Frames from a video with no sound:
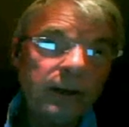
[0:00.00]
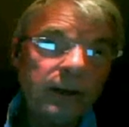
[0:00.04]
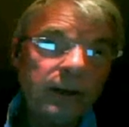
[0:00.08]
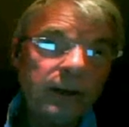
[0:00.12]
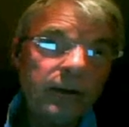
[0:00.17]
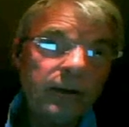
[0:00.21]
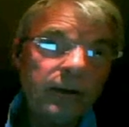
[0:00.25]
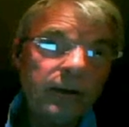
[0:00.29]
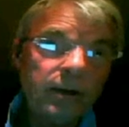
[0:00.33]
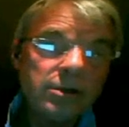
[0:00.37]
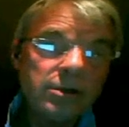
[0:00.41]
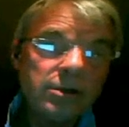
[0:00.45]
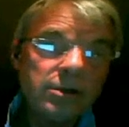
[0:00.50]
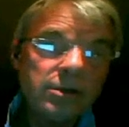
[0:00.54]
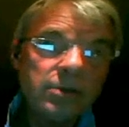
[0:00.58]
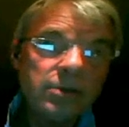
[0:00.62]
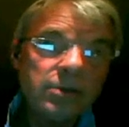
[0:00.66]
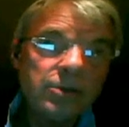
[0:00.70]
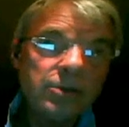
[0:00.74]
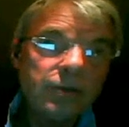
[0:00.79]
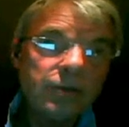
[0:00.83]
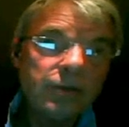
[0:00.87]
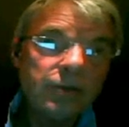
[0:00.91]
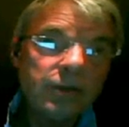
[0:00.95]
In terms
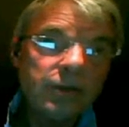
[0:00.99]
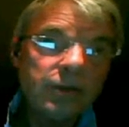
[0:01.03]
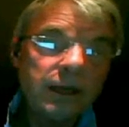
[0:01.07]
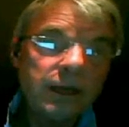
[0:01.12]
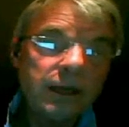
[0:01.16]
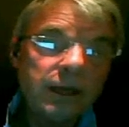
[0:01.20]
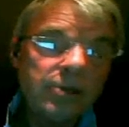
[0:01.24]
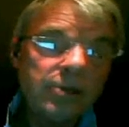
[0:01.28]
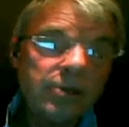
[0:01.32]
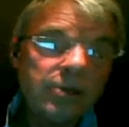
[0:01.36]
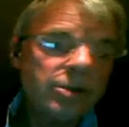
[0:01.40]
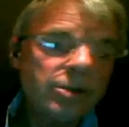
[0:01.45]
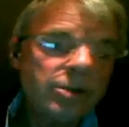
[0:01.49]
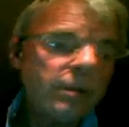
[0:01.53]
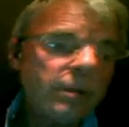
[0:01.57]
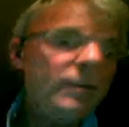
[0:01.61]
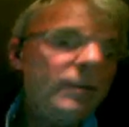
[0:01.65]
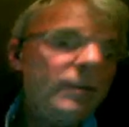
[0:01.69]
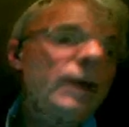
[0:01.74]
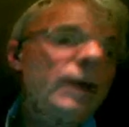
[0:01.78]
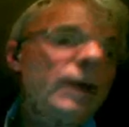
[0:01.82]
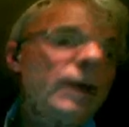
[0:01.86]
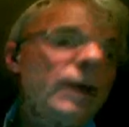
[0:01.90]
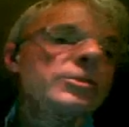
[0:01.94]
of
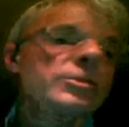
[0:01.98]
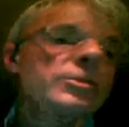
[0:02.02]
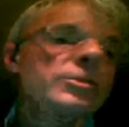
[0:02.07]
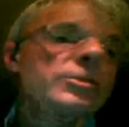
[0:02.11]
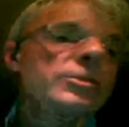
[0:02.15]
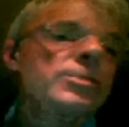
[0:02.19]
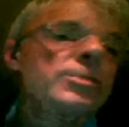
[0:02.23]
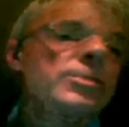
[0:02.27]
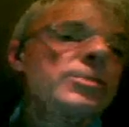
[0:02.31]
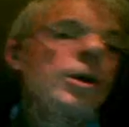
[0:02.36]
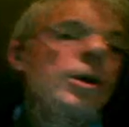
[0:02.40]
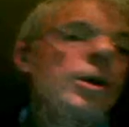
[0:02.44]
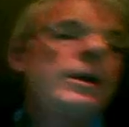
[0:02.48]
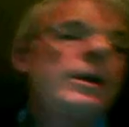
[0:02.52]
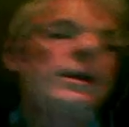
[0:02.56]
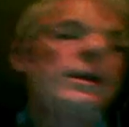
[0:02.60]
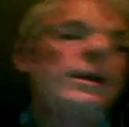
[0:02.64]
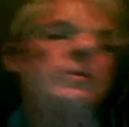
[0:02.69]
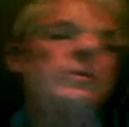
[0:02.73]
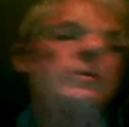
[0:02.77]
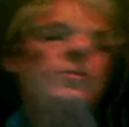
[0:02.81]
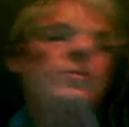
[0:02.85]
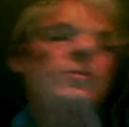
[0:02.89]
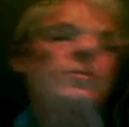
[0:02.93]
responding
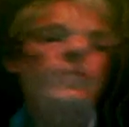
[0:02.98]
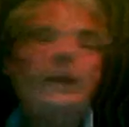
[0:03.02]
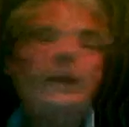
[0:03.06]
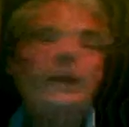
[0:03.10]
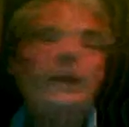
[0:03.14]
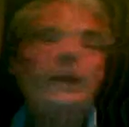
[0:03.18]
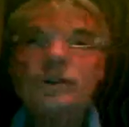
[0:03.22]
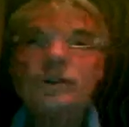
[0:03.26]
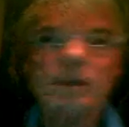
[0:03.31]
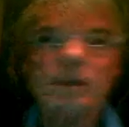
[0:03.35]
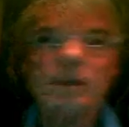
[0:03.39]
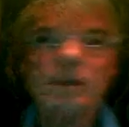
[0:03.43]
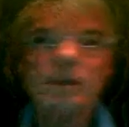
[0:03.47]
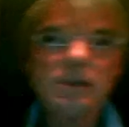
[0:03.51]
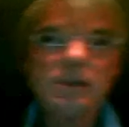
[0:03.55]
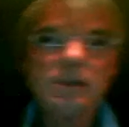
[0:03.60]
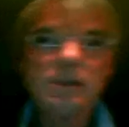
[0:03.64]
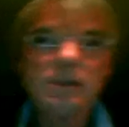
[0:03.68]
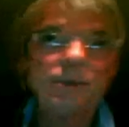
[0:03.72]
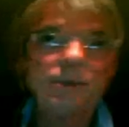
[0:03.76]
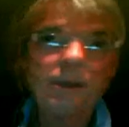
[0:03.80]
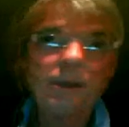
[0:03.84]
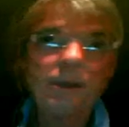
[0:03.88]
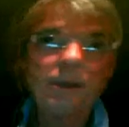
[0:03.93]
to financial
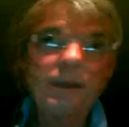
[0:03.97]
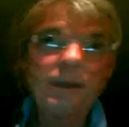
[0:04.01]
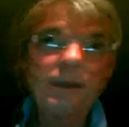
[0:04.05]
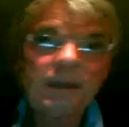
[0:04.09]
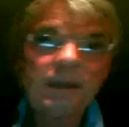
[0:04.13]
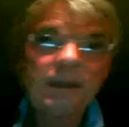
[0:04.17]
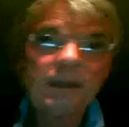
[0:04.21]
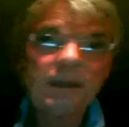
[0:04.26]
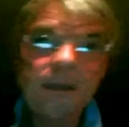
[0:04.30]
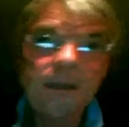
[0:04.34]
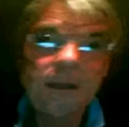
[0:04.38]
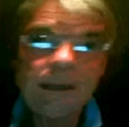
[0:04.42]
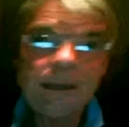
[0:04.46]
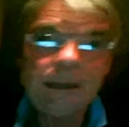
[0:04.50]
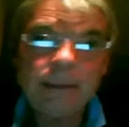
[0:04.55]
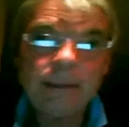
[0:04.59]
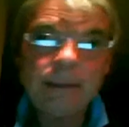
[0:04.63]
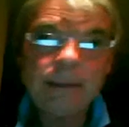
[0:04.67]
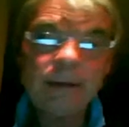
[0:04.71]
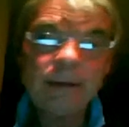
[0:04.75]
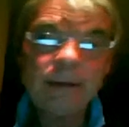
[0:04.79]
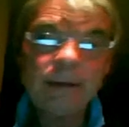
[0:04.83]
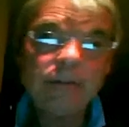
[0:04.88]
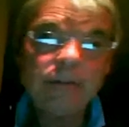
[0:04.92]
instability, the
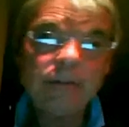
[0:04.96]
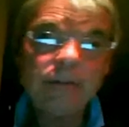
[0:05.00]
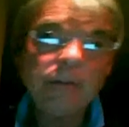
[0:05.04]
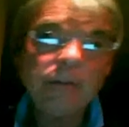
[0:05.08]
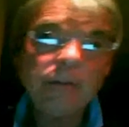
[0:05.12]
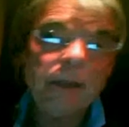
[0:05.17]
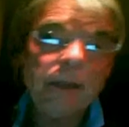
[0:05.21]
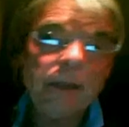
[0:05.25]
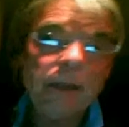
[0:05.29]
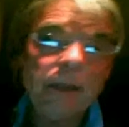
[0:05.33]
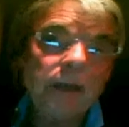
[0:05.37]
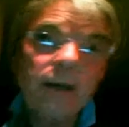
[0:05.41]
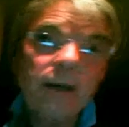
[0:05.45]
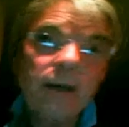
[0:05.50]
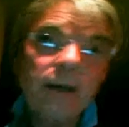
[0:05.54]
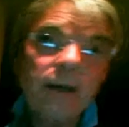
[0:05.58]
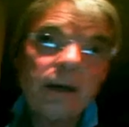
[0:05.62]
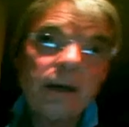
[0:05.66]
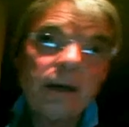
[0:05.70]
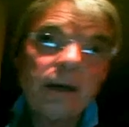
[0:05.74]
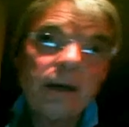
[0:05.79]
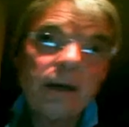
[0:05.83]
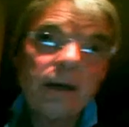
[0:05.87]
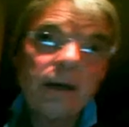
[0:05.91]
IMF,
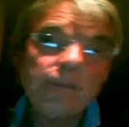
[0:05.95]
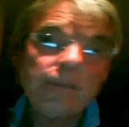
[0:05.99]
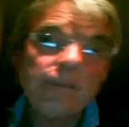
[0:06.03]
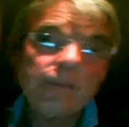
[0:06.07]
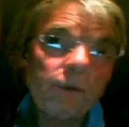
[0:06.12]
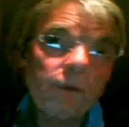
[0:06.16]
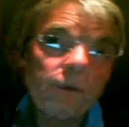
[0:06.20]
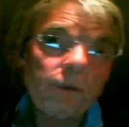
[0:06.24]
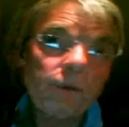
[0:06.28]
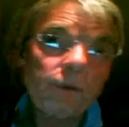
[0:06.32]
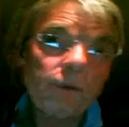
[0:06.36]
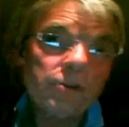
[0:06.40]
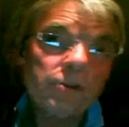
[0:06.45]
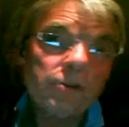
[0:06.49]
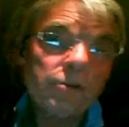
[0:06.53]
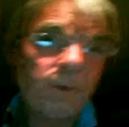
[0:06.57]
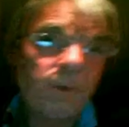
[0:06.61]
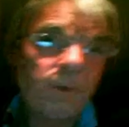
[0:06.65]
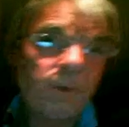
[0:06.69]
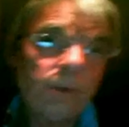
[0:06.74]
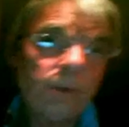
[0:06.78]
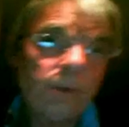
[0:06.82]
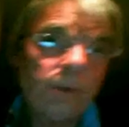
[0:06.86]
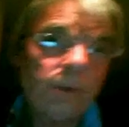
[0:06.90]
with
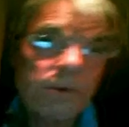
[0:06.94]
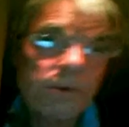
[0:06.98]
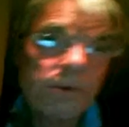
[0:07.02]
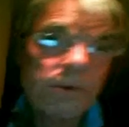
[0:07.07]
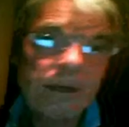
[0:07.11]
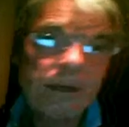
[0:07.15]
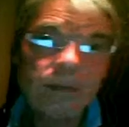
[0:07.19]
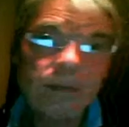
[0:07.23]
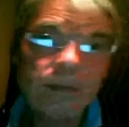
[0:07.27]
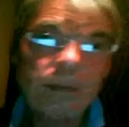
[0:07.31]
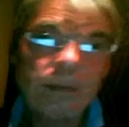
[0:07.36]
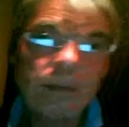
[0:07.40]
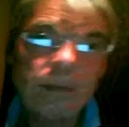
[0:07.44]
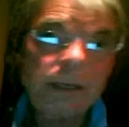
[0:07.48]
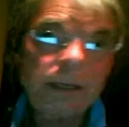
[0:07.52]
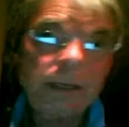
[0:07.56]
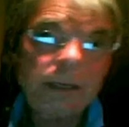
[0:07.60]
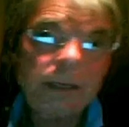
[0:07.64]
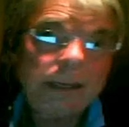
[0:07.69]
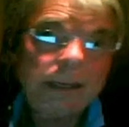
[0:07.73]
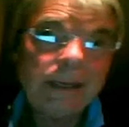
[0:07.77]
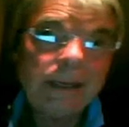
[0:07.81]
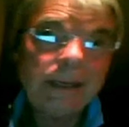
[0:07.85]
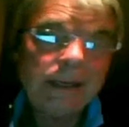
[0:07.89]
suitable
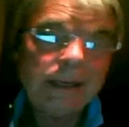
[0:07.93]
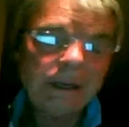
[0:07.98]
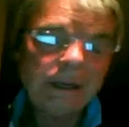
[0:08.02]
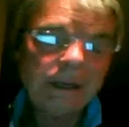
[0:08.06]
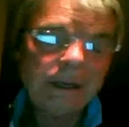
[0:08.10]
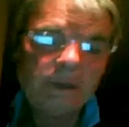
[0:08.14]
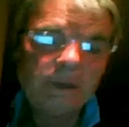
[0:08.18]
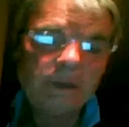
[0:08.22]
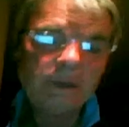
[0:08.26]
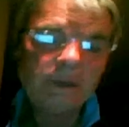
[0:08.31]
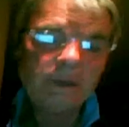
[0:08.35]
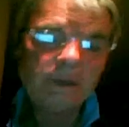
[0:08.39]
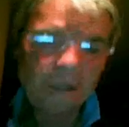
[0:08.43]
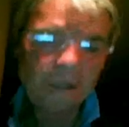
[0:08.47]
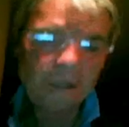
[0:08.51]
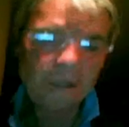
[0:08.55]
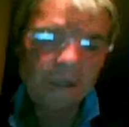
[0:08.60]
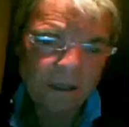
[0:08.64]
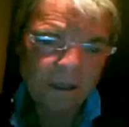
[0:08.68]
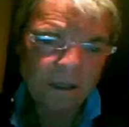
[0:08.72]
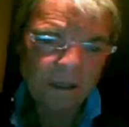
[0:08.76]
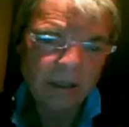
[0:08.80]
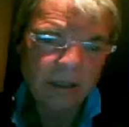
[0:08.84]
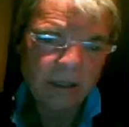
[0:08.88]
credibility and
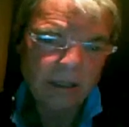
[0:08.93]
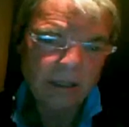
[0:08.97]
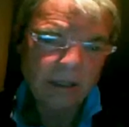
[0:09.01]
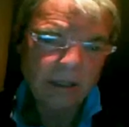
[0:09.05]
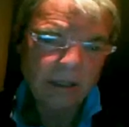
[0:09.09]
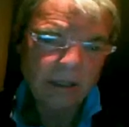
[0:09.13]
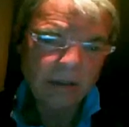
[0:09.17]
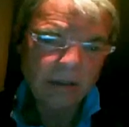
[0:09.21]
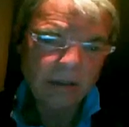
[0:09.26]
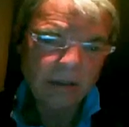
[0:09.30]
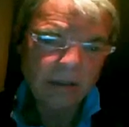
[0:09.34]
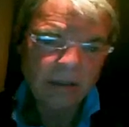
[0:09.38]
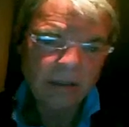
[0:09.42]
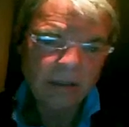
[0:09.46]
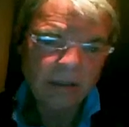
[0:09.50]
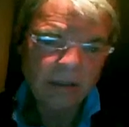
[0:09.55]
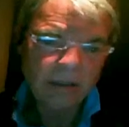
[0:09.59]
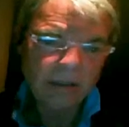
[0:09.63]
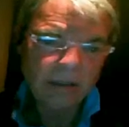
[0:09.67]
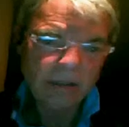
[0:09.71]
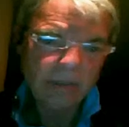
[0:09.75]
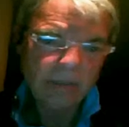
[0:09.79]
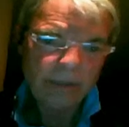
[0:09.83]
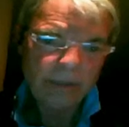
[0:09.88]
governance so
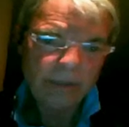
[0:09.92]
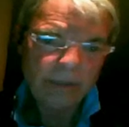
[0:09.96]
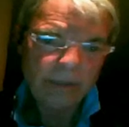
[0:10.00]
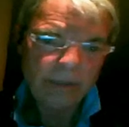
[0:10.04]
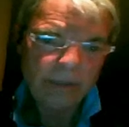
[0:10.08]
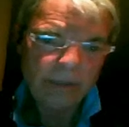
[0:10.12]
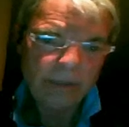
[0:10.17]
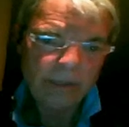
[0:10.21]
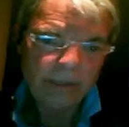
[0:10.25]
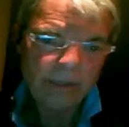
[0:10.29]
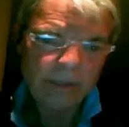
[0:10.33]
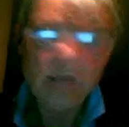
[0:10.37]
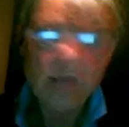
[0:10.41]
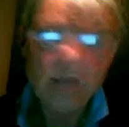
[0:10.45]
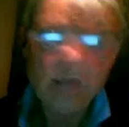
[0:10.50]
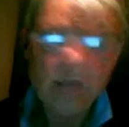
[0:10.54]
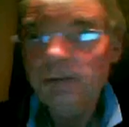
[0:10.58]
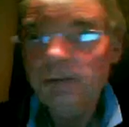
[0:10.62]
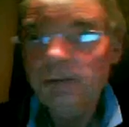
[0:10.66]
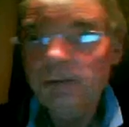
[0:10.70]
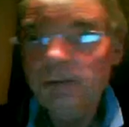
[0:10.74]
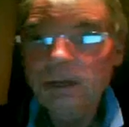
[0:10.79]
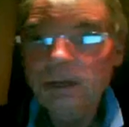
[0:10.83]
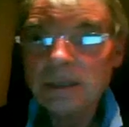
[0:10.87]
that people had
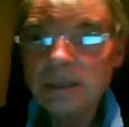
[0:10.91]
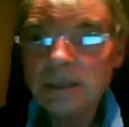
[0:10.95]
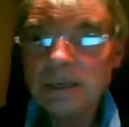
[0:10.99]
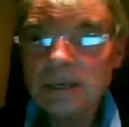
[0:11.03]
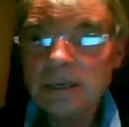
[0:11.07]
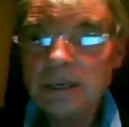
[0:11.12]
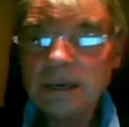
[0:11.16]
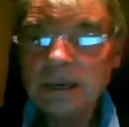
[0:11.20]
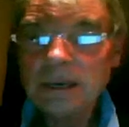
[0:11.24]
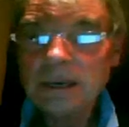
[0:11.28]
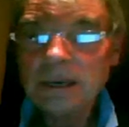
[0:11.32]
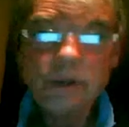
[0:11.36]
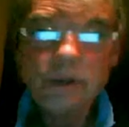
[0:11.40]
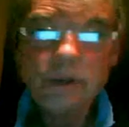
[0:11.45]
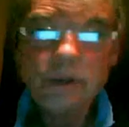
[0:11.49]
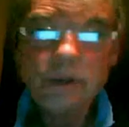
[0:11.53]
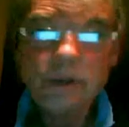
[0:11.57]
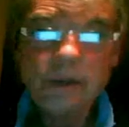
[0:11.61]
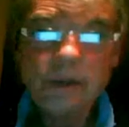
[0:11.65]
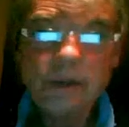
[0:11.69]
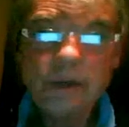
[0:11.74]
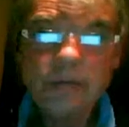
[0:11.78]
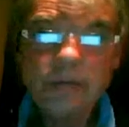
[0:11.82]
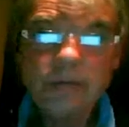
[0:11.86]
confidence in it and with
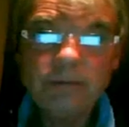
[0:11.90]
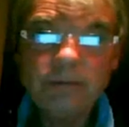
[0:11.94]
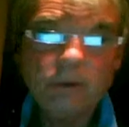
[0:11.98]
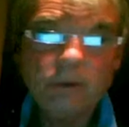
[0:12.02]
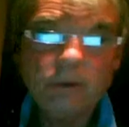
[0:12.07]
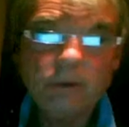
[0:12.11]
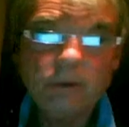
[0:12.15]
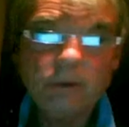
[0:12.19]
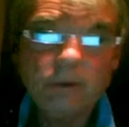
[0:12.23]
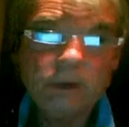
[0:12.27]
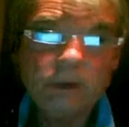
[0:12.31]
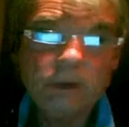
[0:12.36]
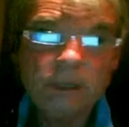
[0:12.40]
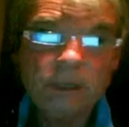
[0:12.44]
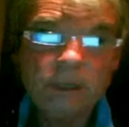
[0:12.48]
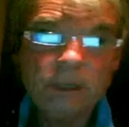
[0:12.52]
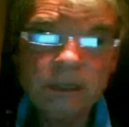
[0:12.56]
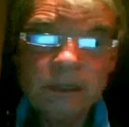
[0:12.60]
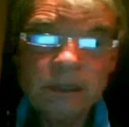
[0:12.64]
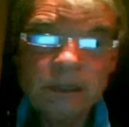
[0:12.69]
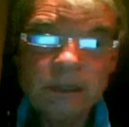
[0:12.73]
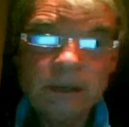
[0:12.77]
enough resources,